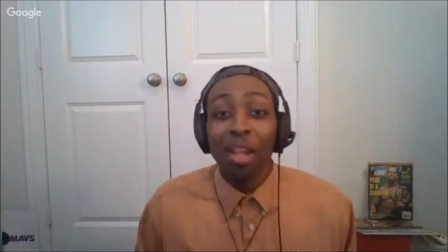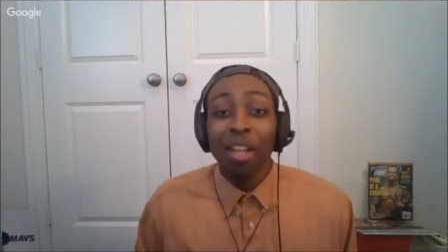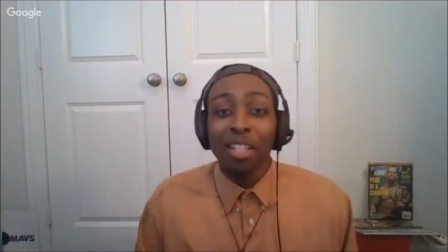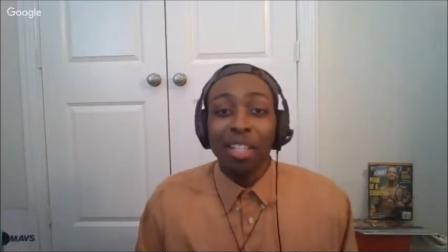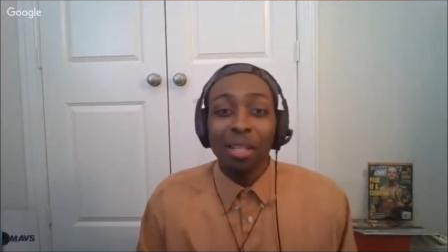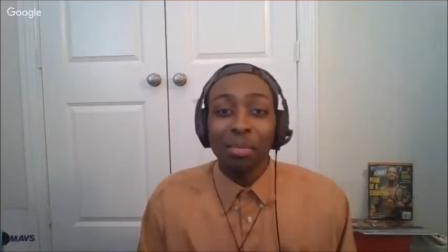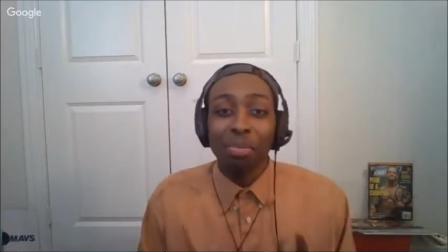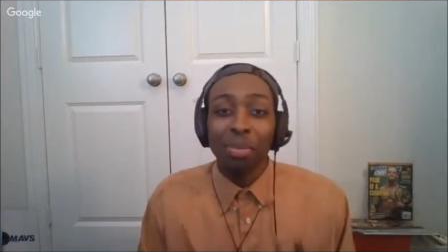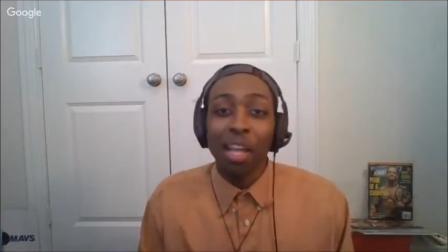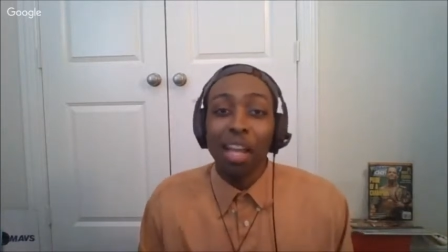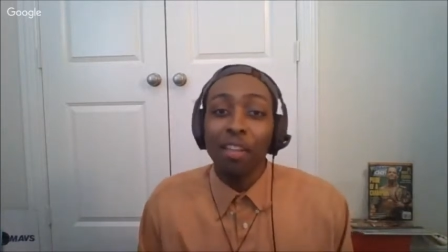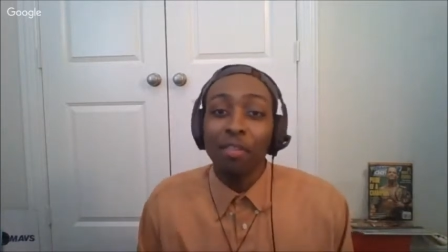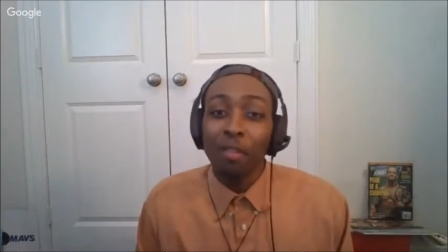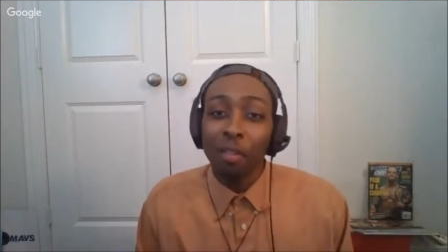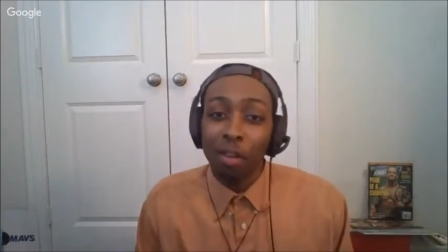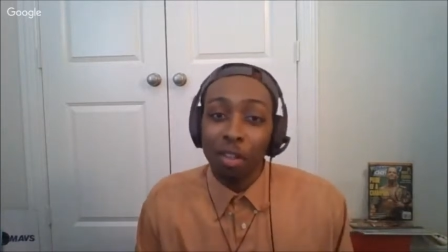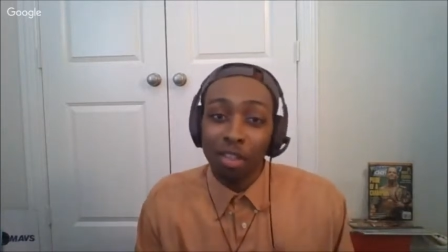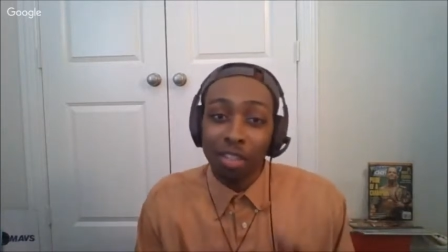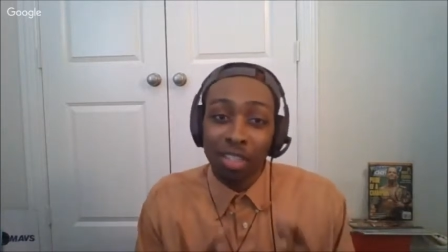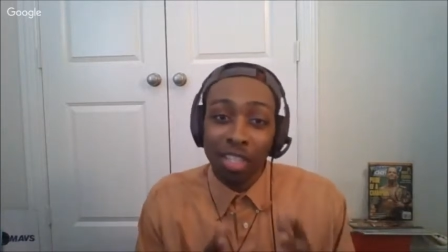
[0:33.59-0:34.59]
She played
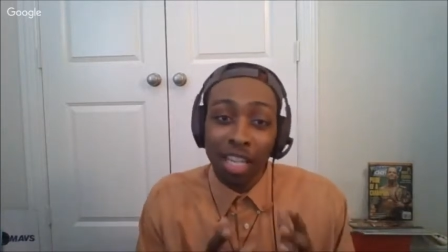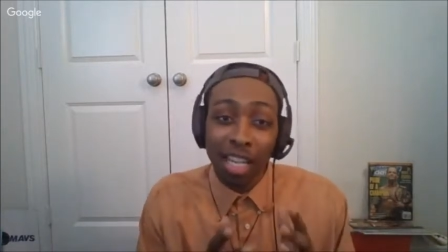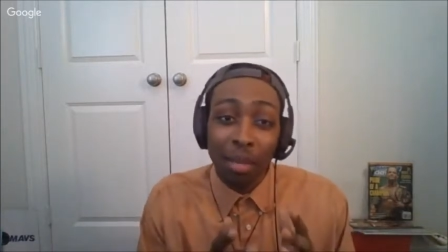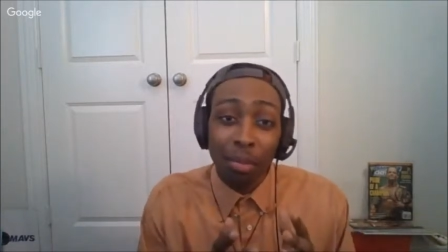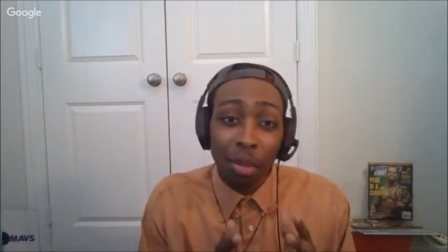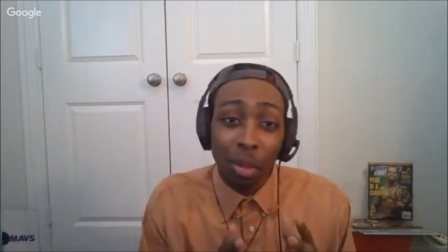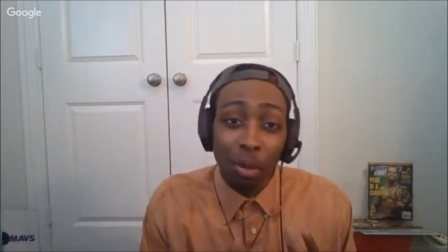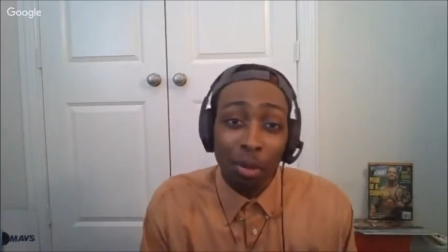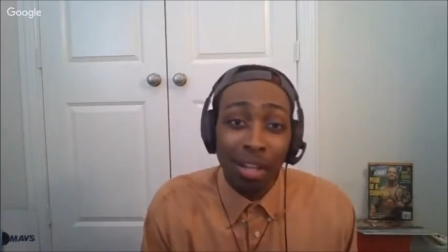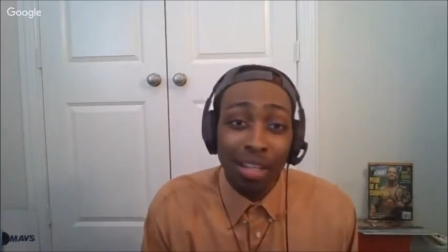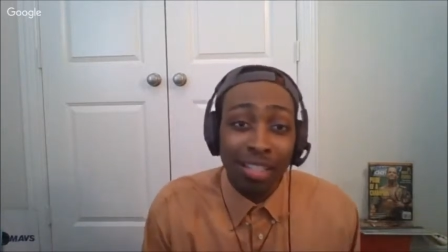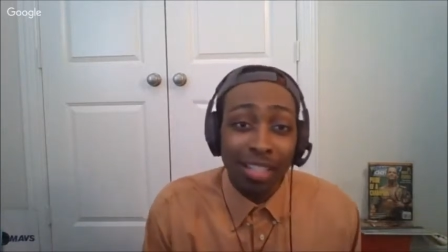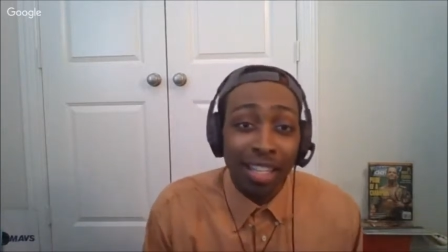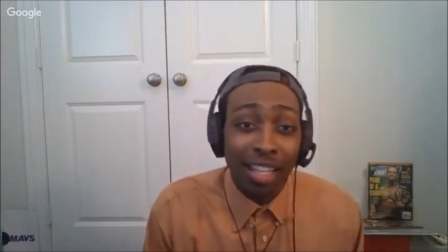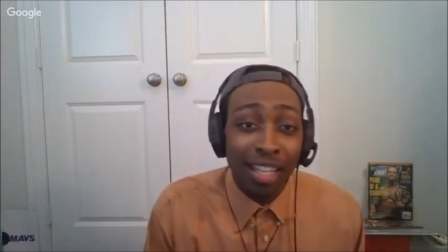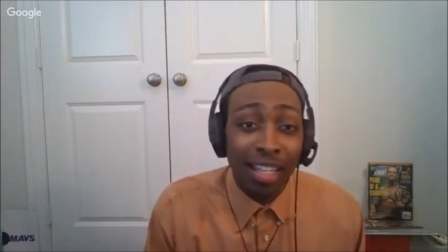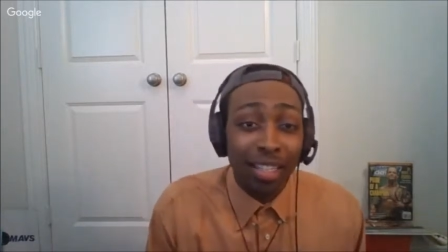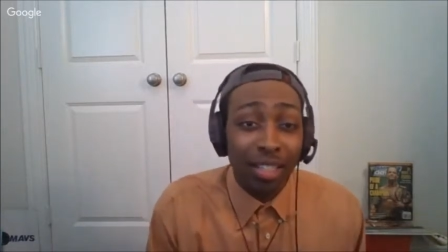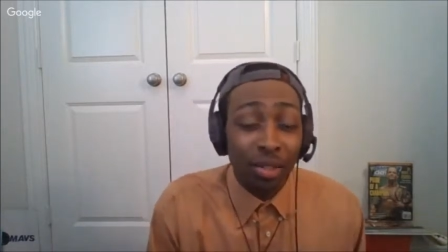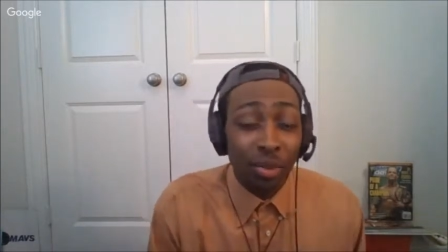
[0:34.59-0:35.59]
for Team U S
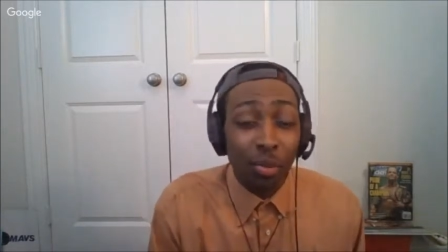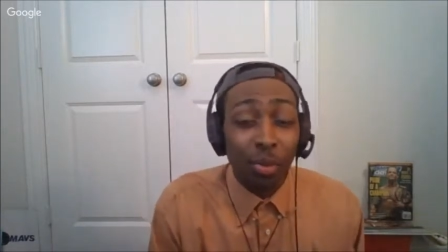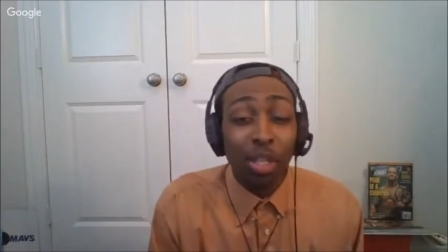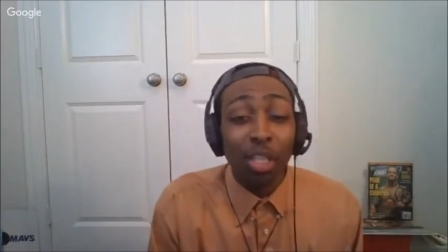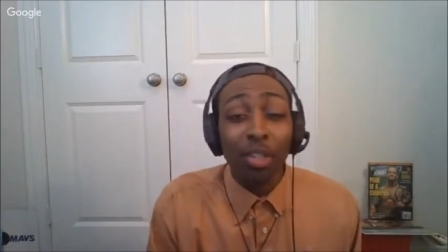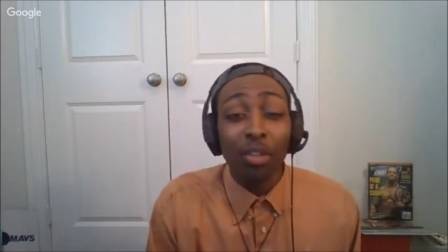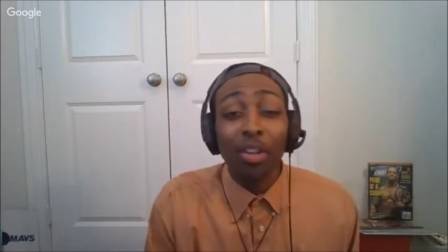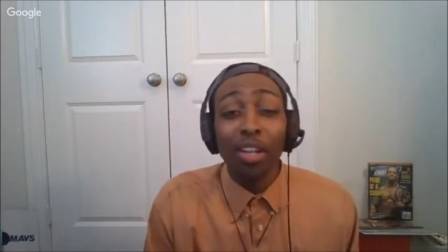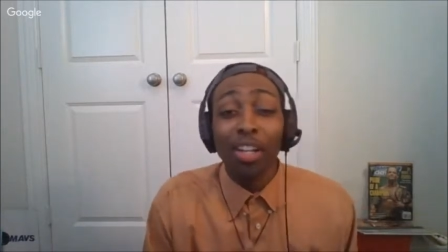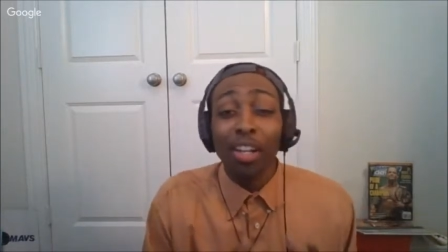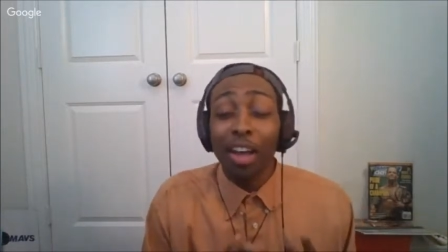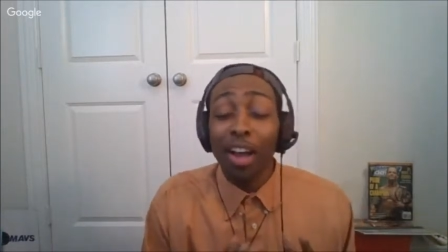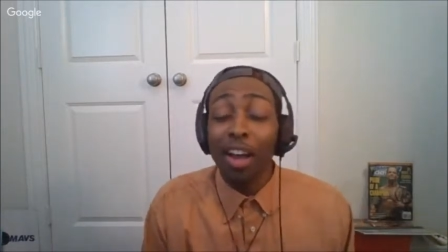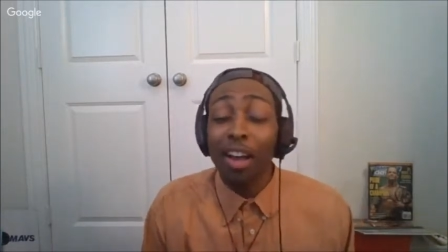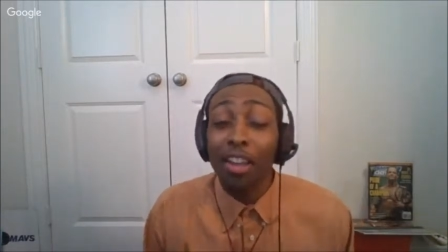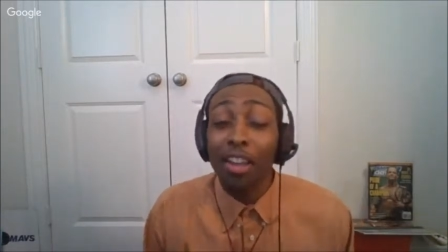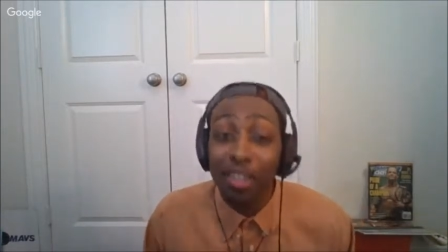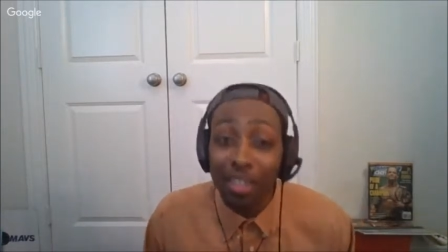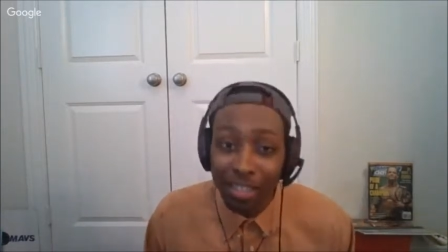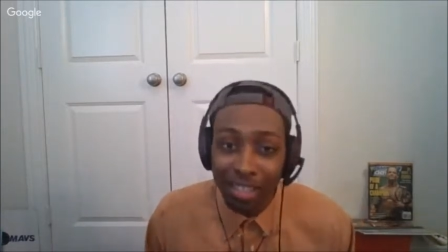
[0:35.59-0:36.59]
A twenty-three and
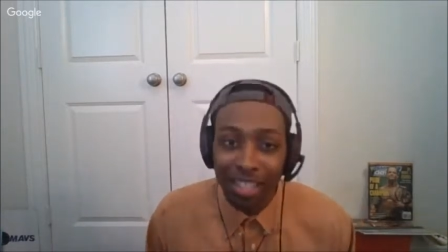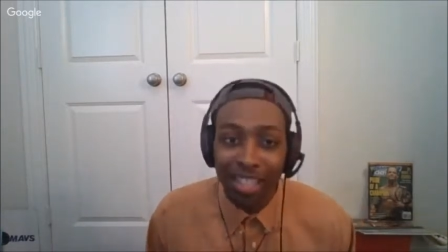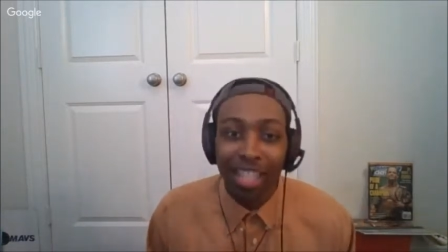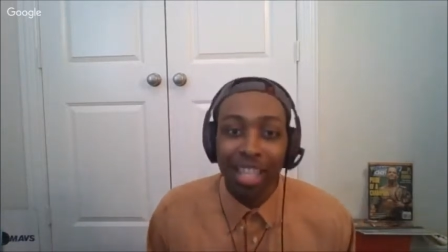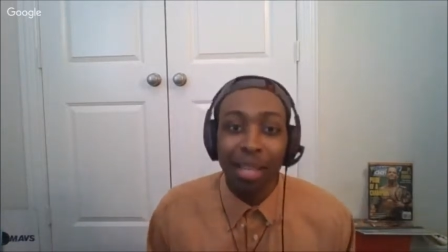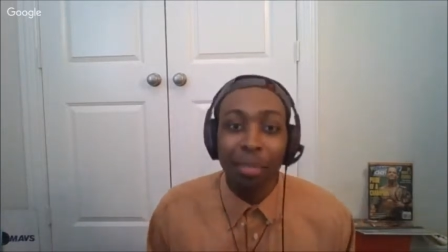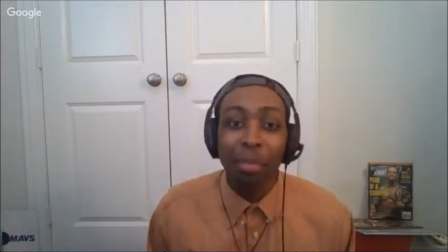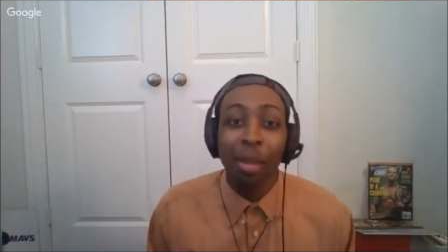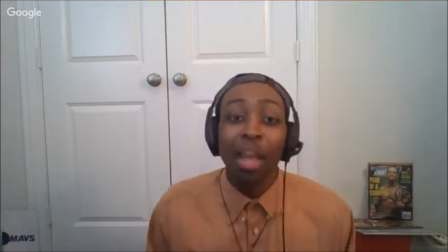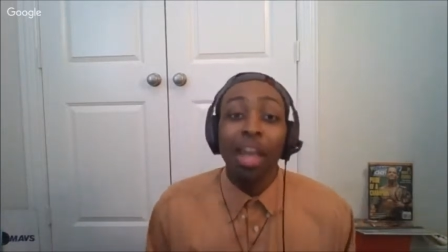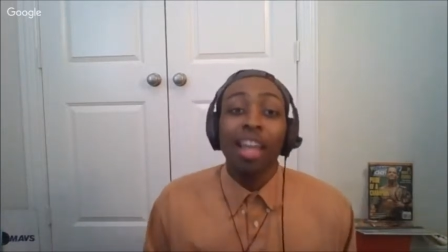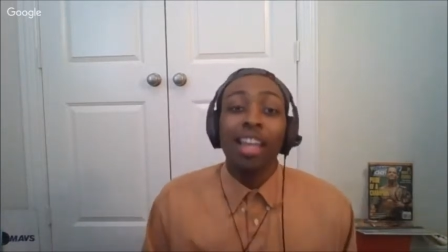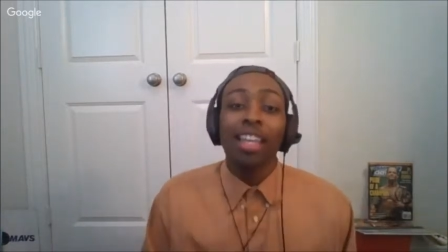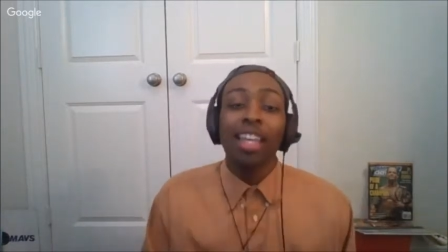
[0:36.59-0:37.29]
under team.